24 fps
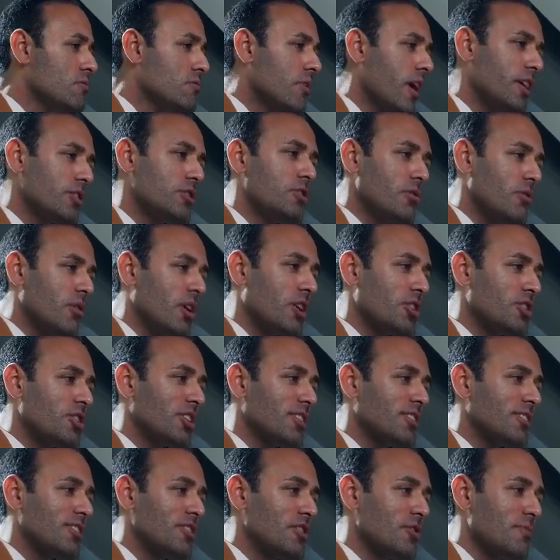feels that
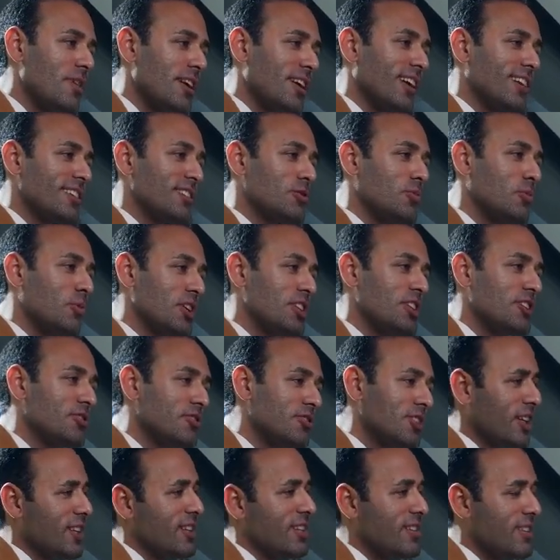she's interested in you,
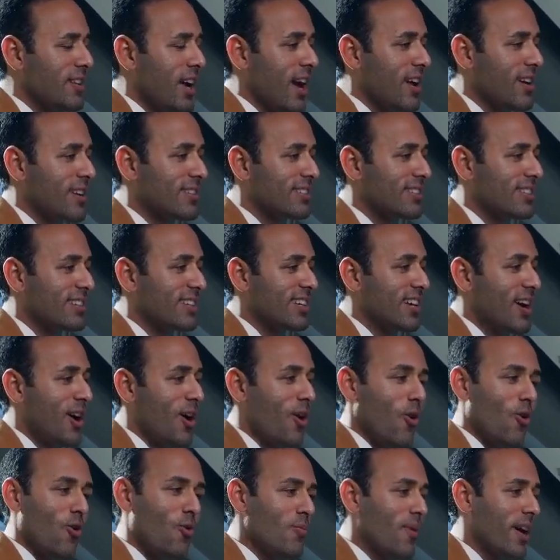then she'll keep the
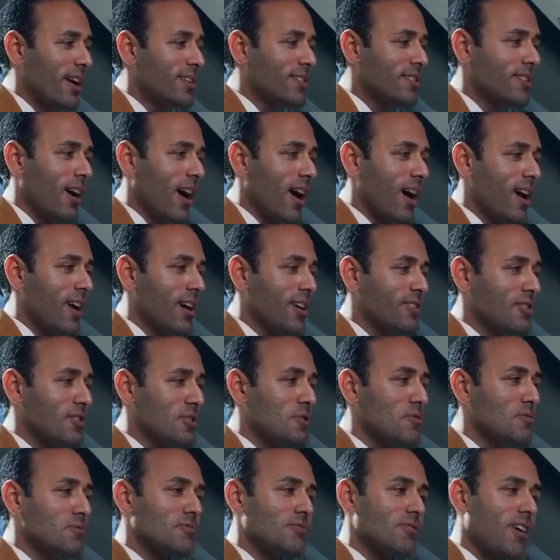conversation going, and she'll
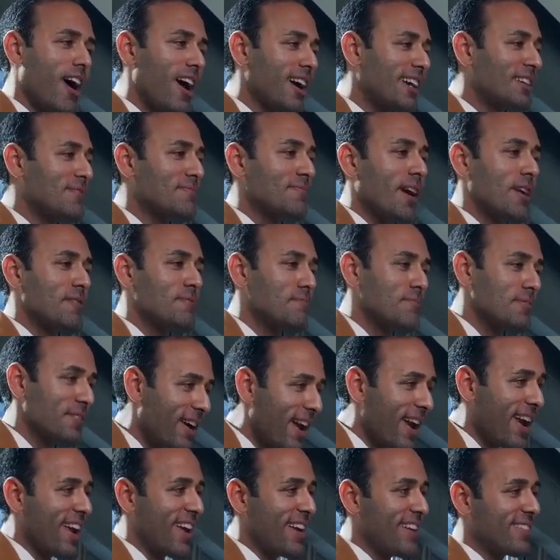
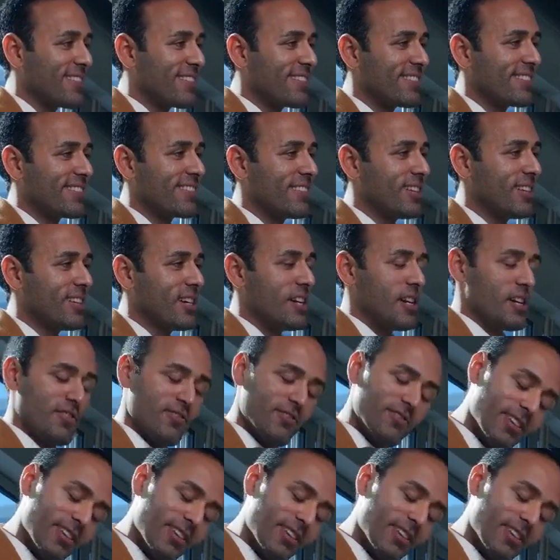even end up giving